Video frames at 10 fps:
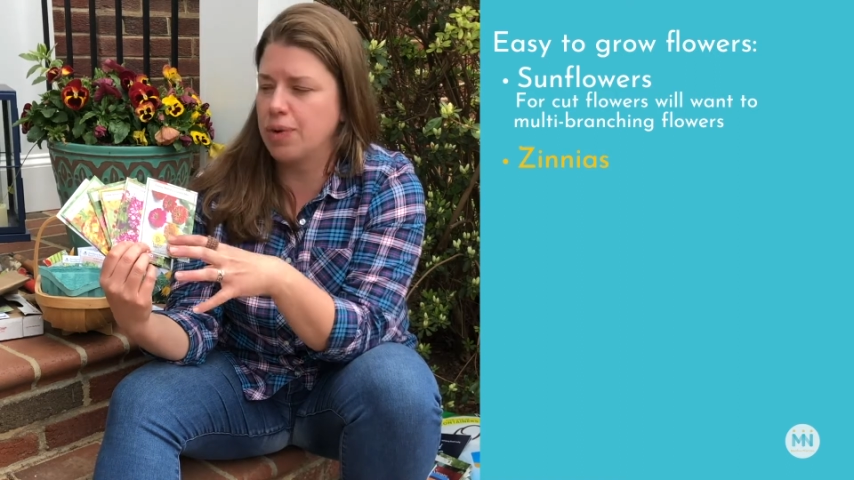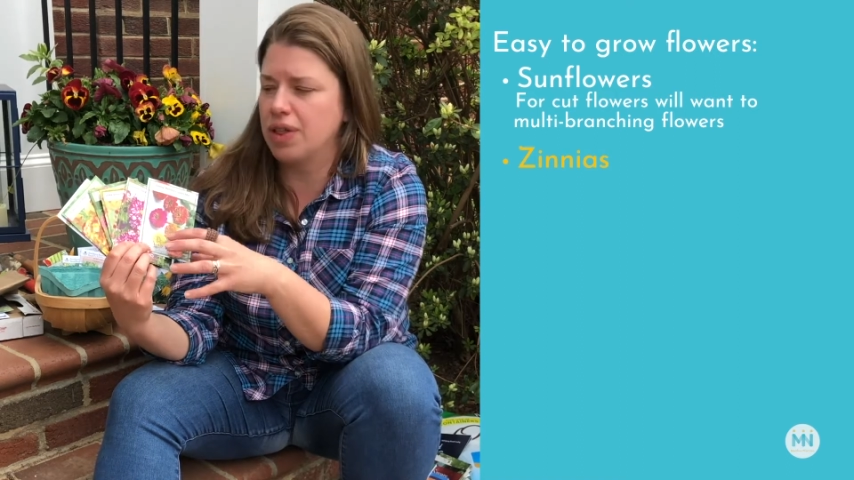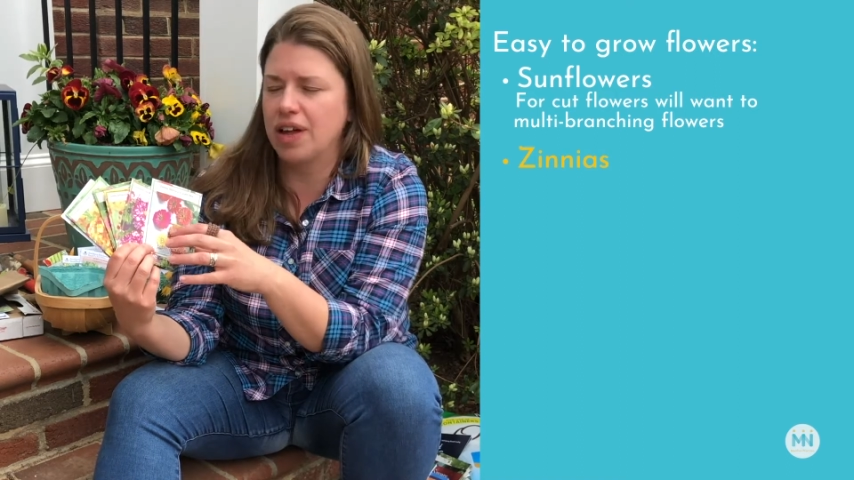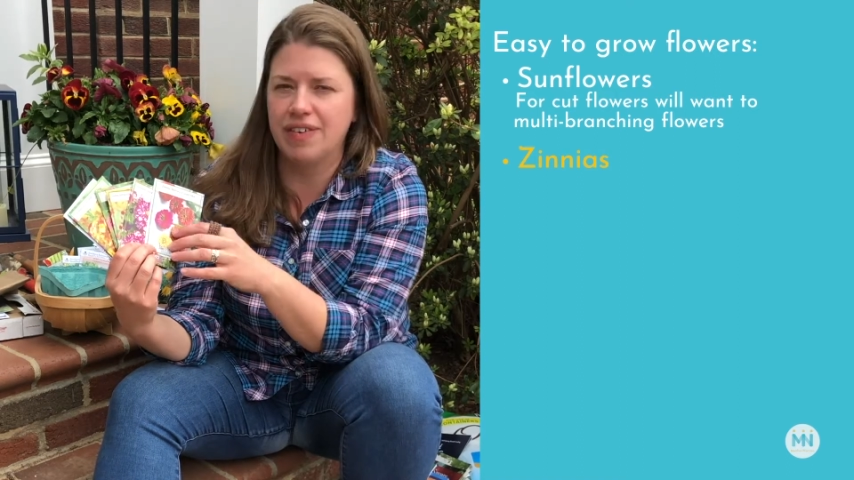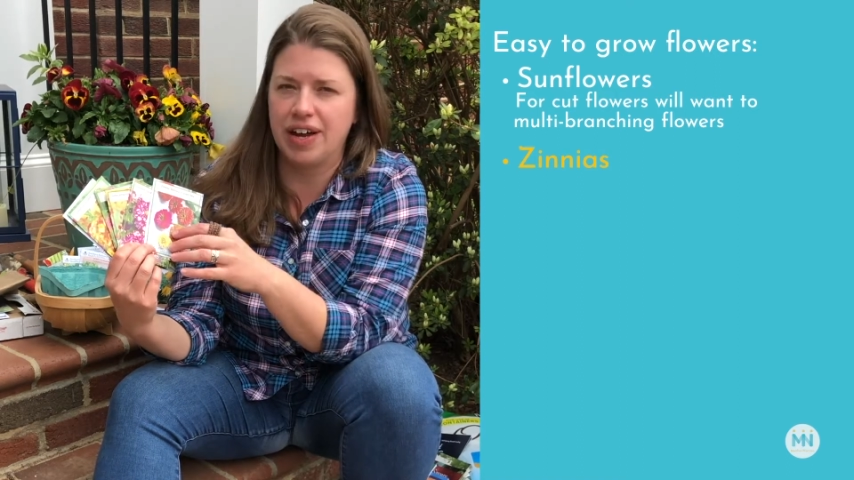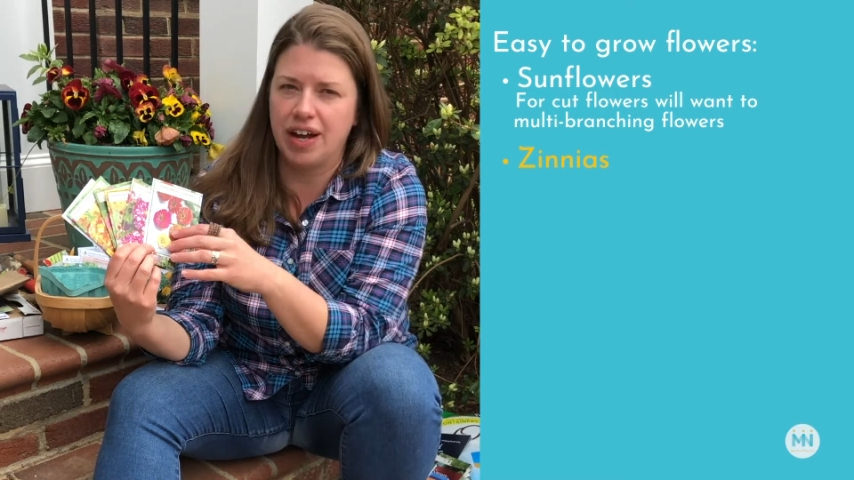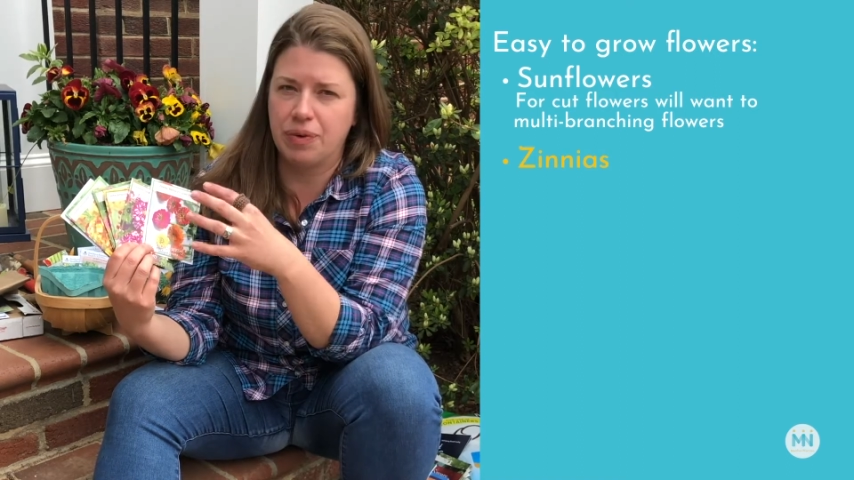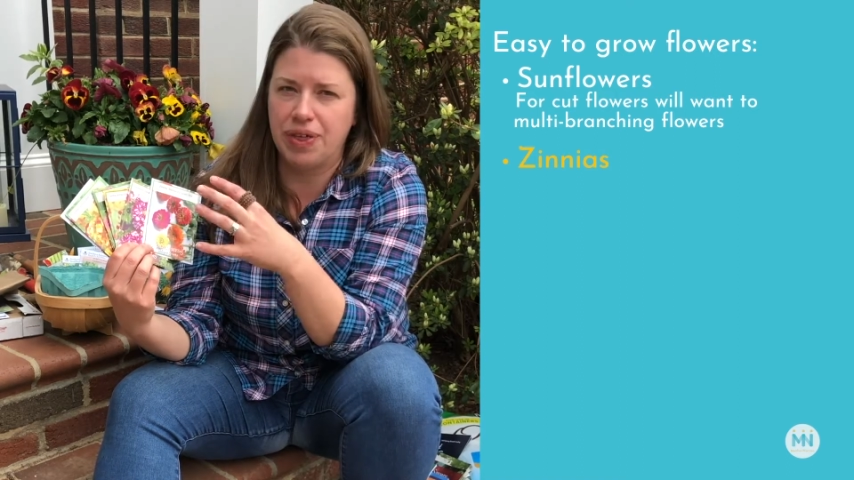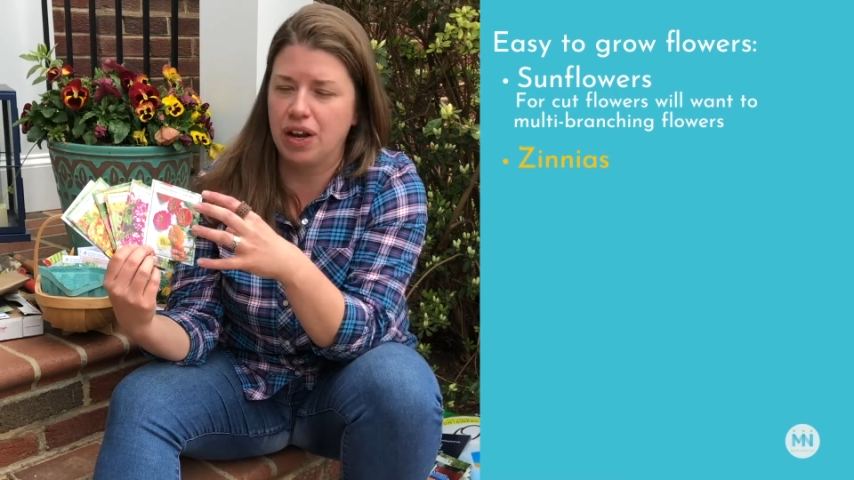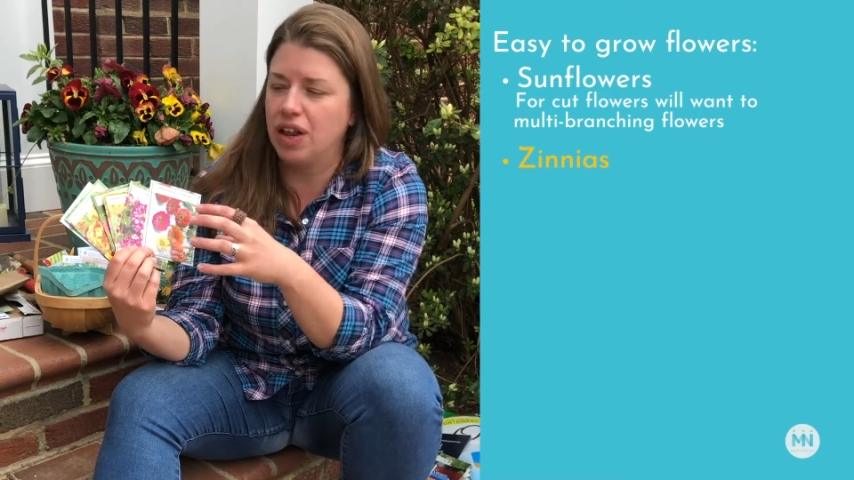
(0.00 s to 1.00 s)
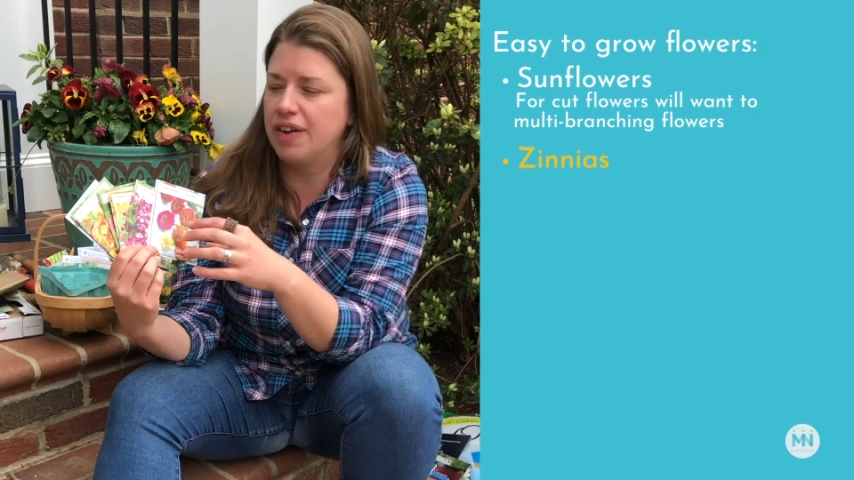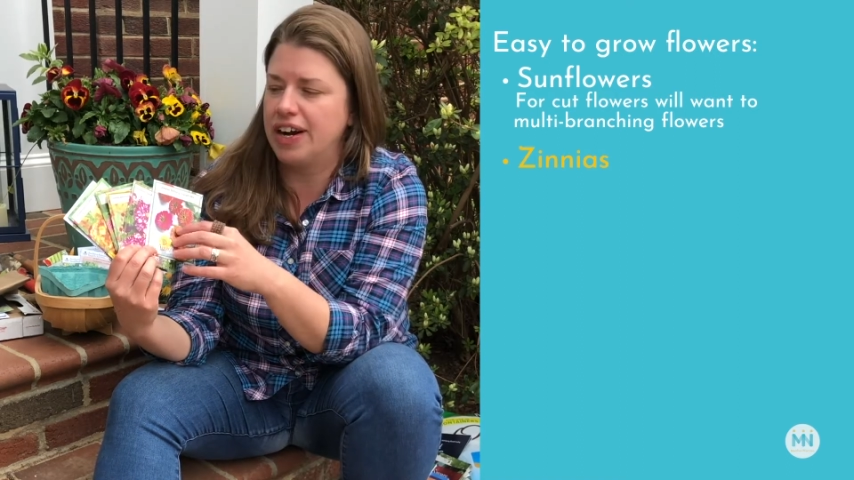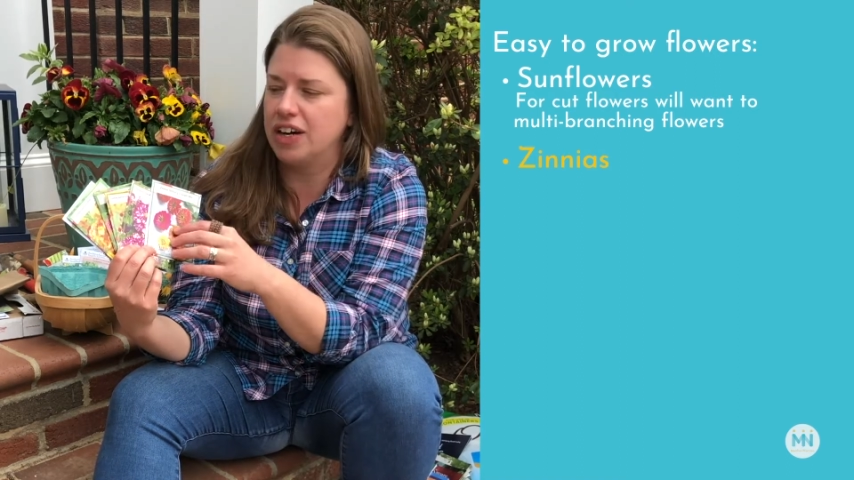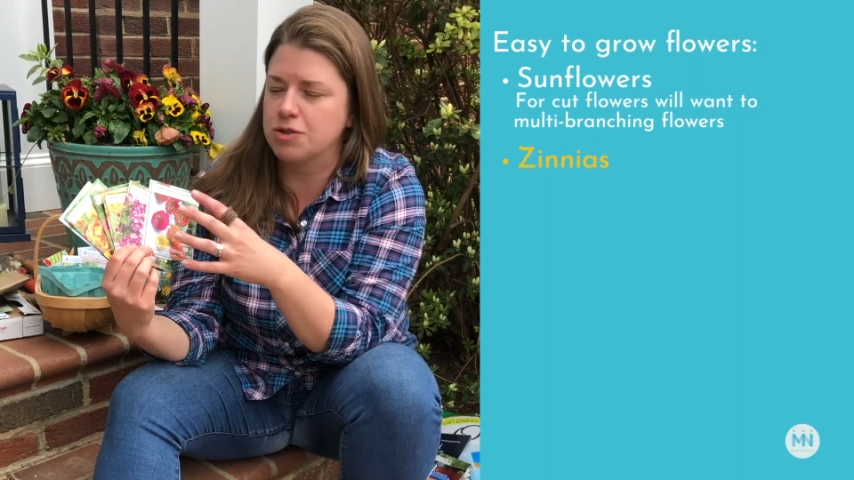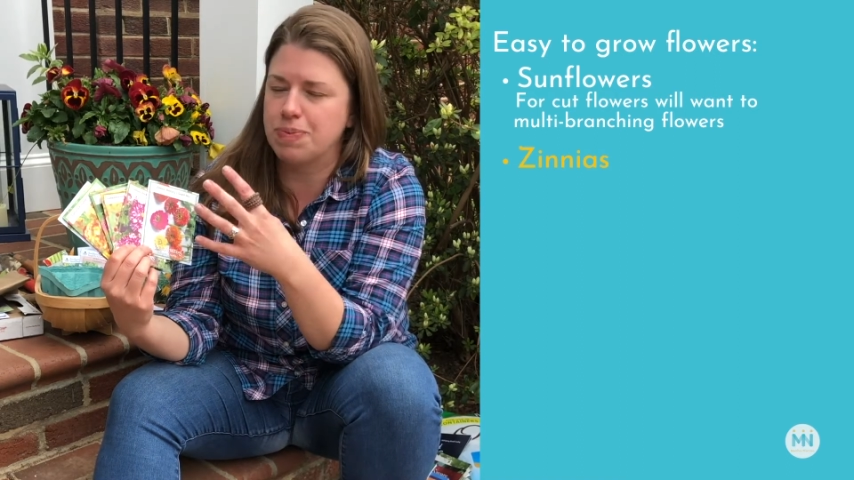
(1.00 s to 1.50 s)
without a lot of
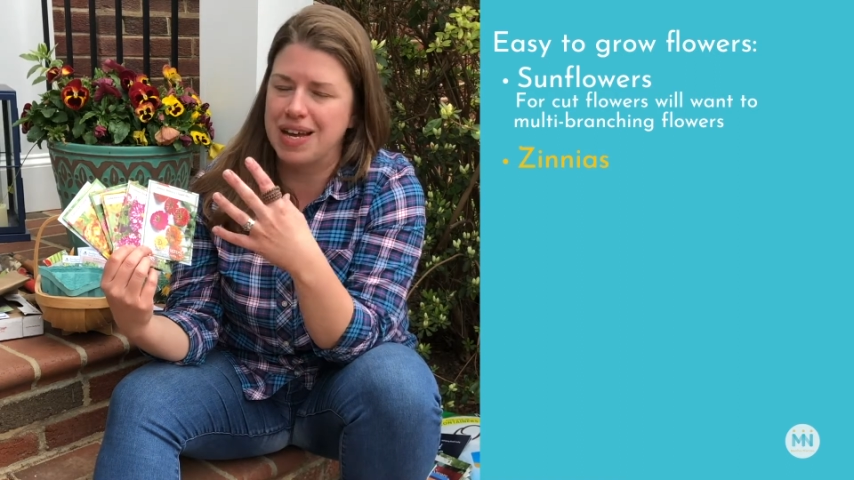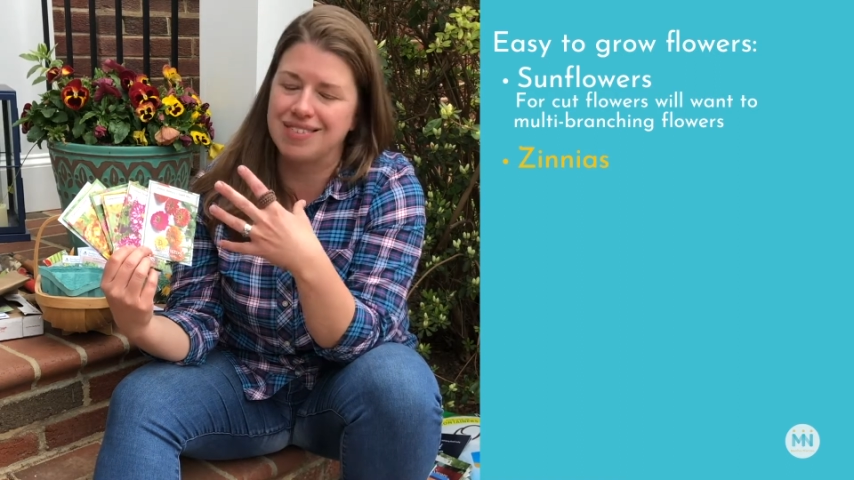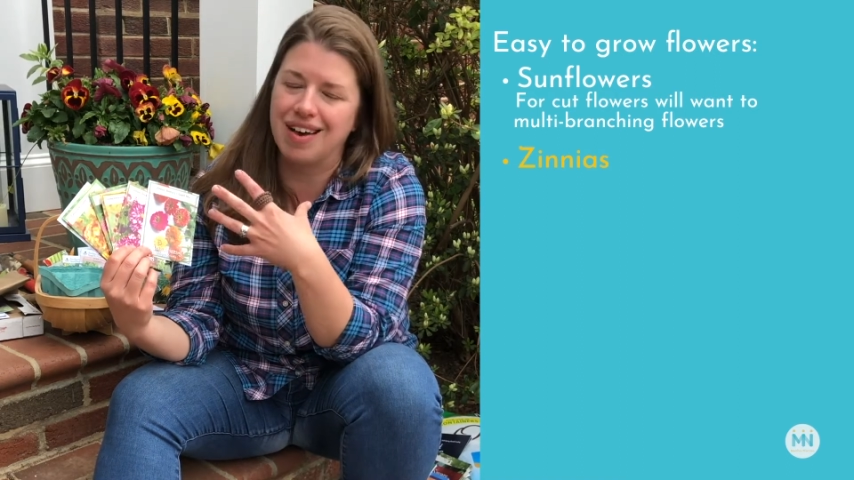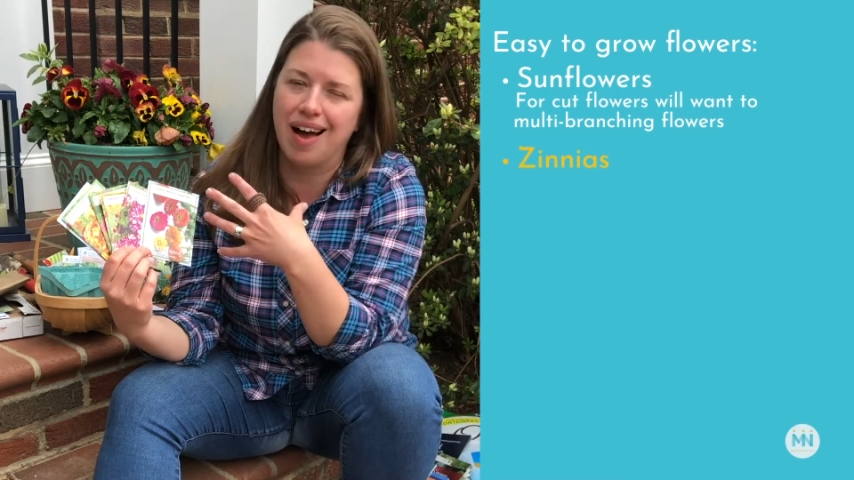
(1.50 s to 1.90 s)
airspace.